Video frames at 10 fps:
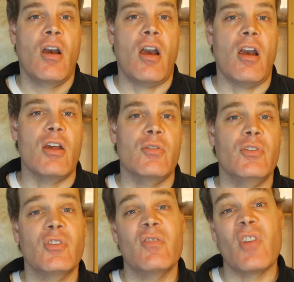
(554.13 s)
And
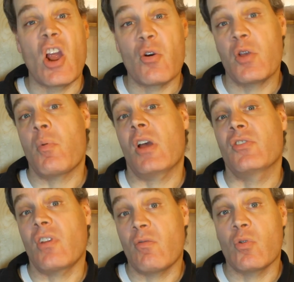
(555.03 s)
this can vary by
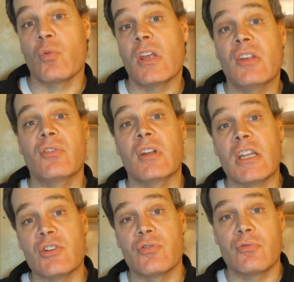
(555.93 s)
several weeks in
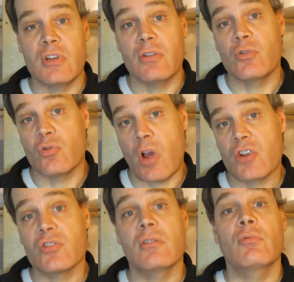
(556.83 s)
each, either
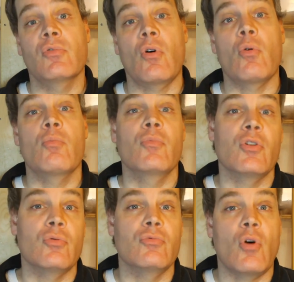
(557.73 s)
direction, so
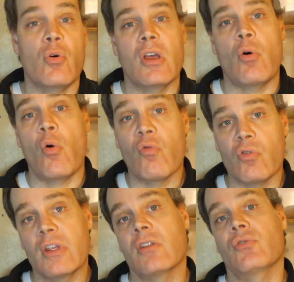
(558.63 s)
you don't get
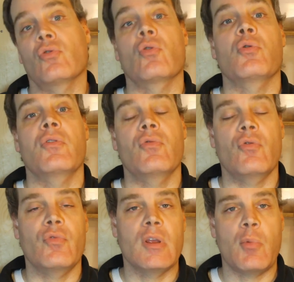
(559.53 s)
overly concerned if your
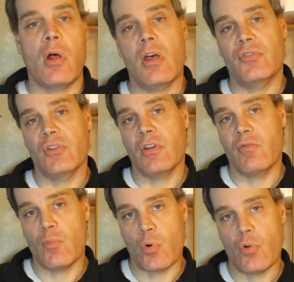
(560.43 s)
female hasn't
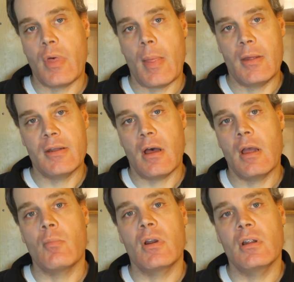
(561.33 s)
given birth at the
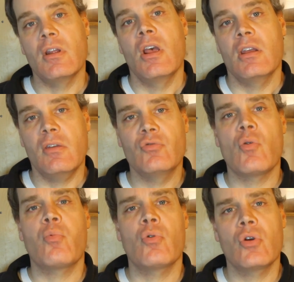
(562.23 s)
time, but it gives you
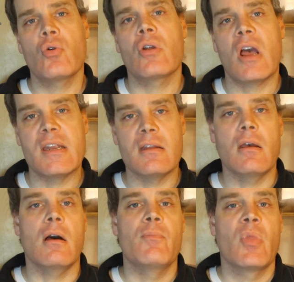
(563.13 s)
a pretty good
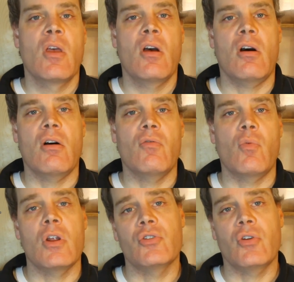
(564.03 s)
idea of
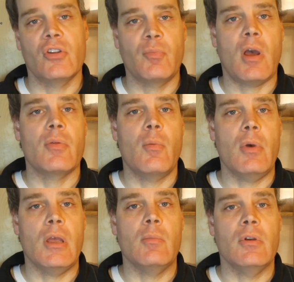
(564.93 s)
when to expect the
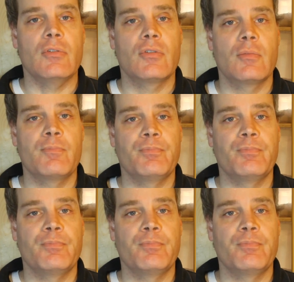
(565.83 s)
babies.